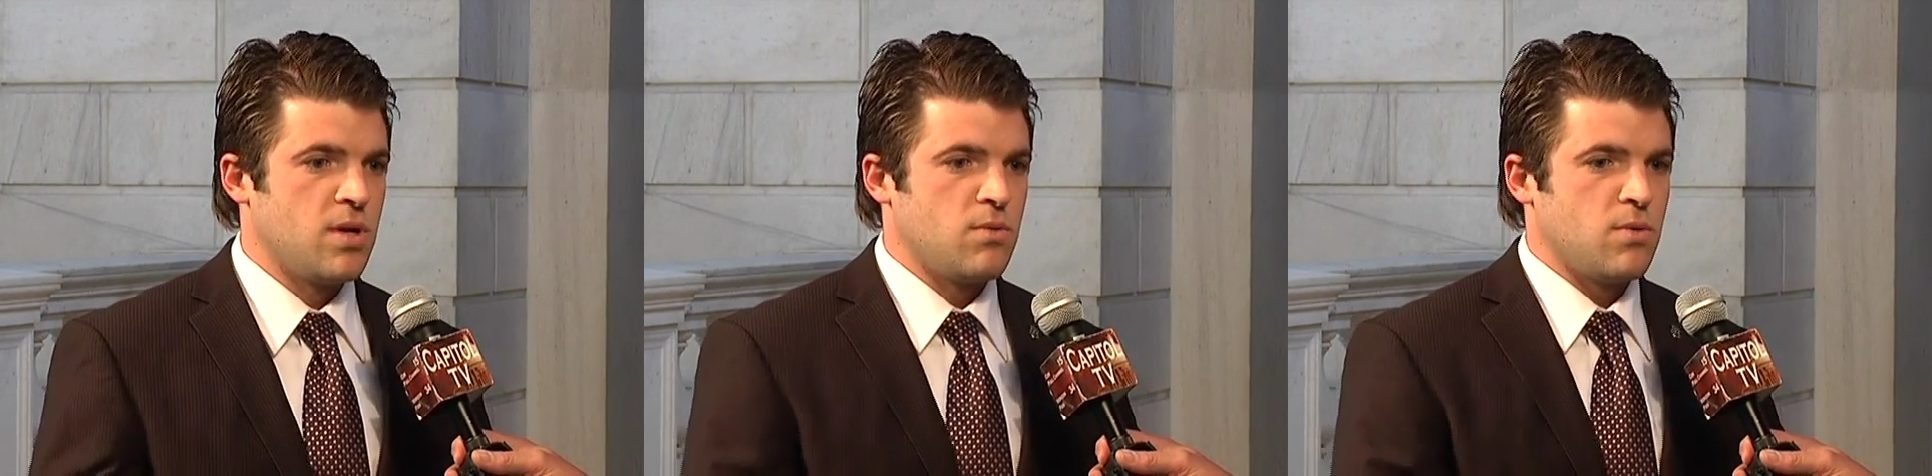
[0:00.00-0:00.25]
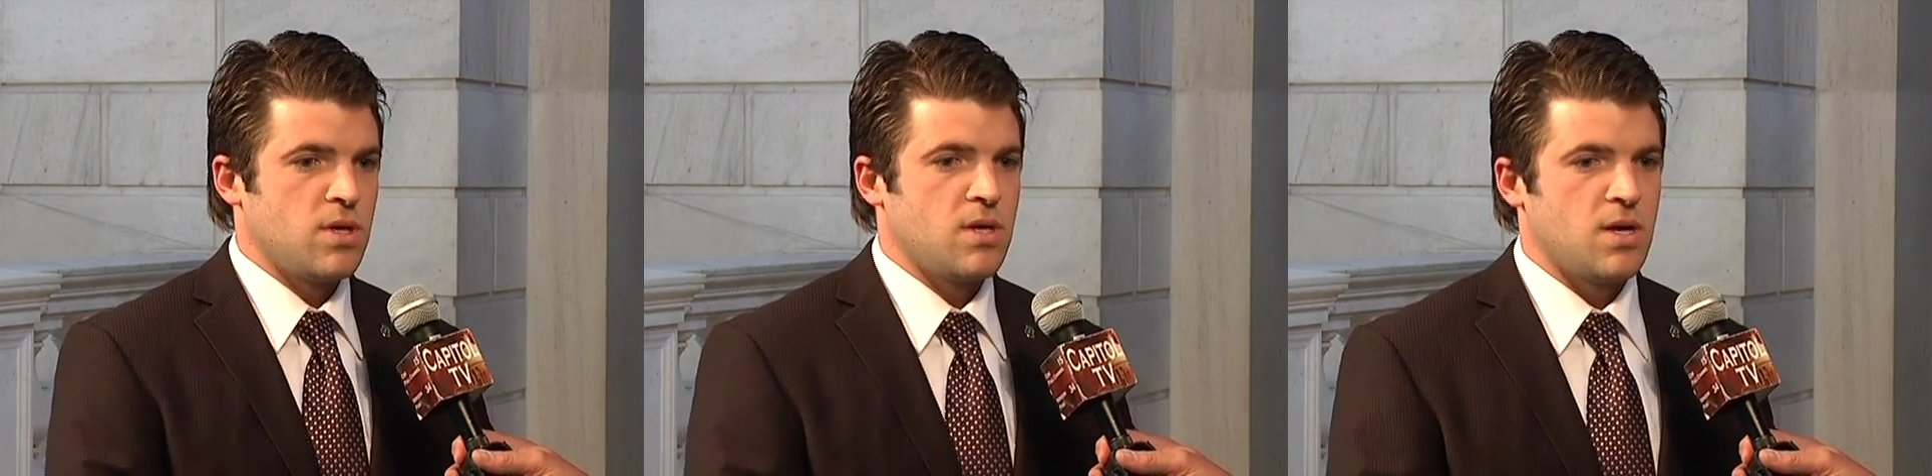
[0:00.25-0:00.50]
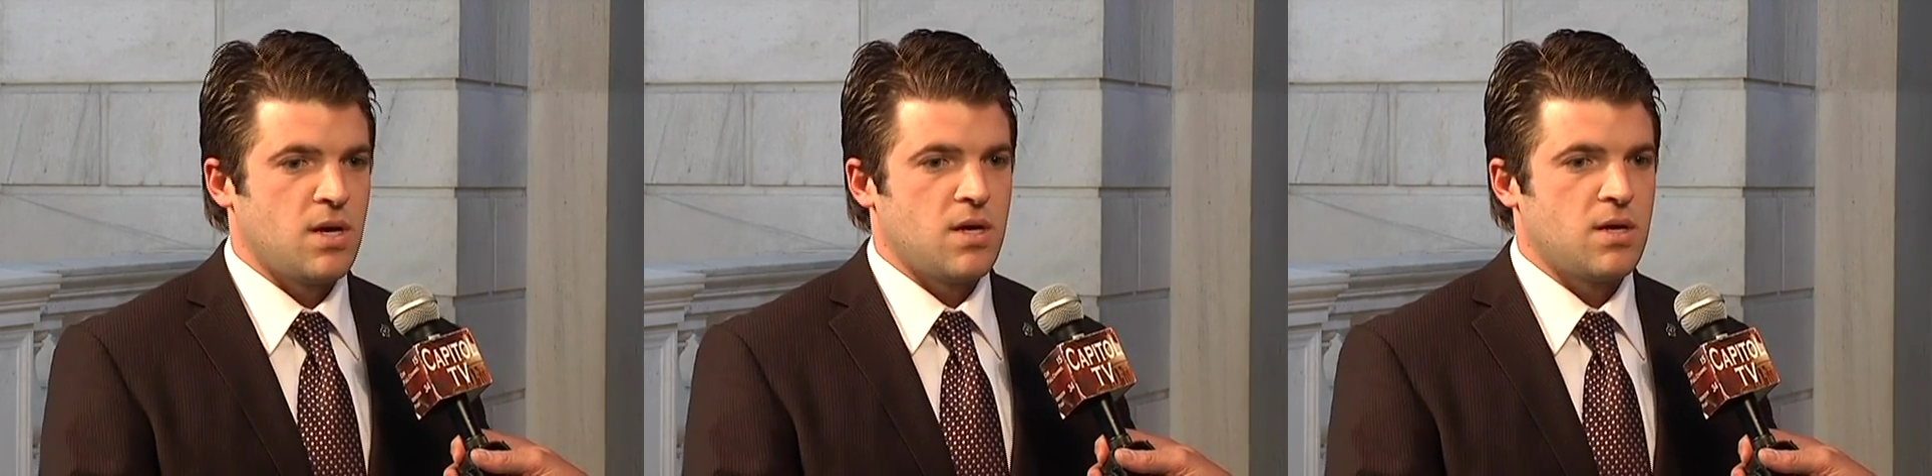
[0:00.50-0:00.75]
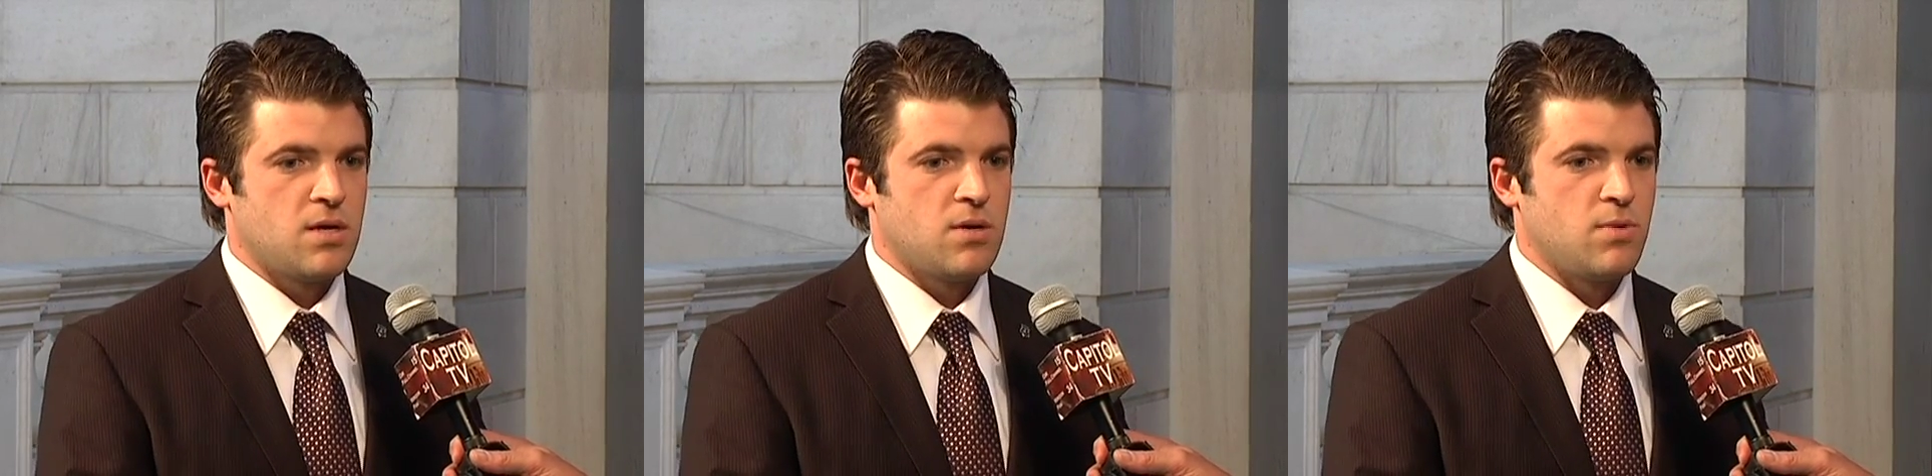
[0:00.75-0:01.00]
and we
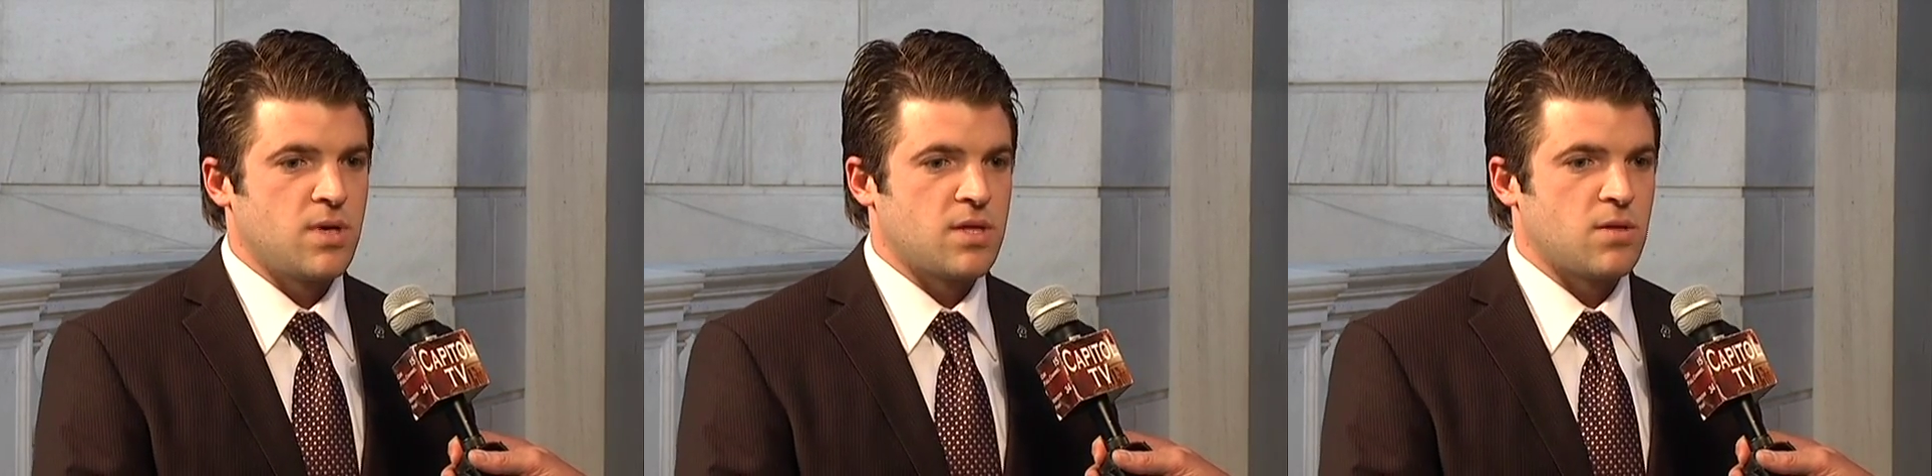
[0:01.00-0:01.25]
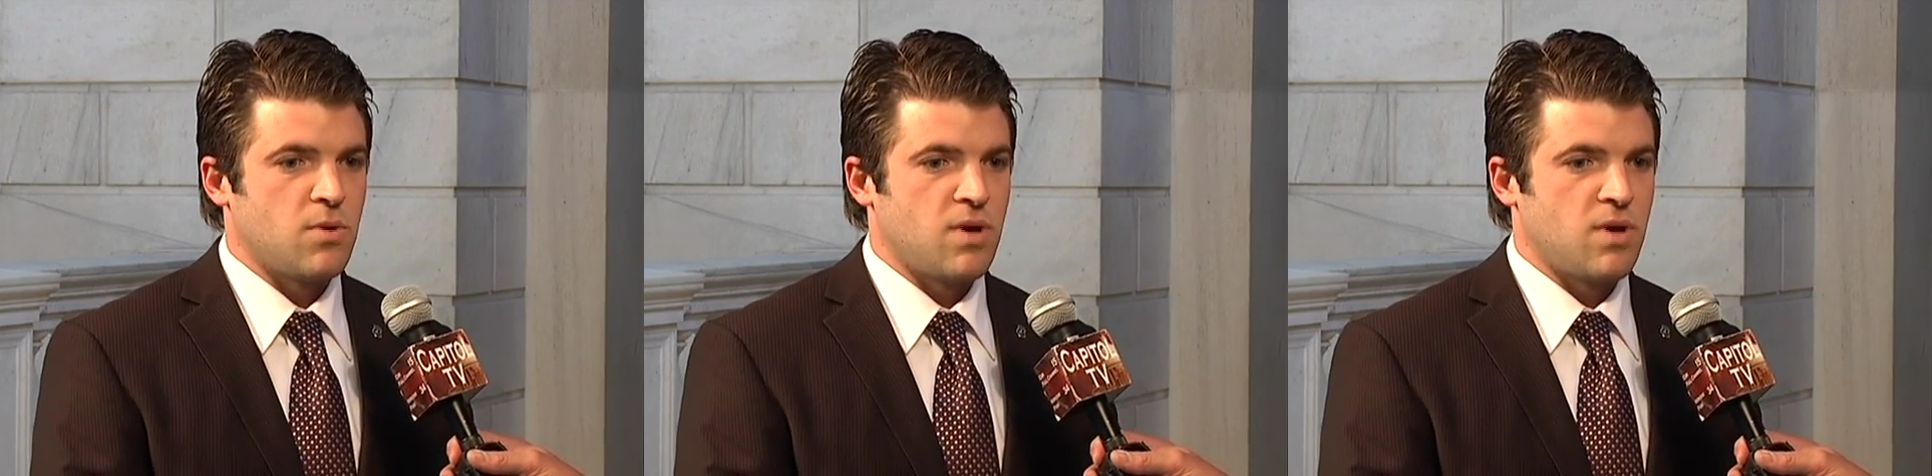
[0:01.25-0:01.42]
got the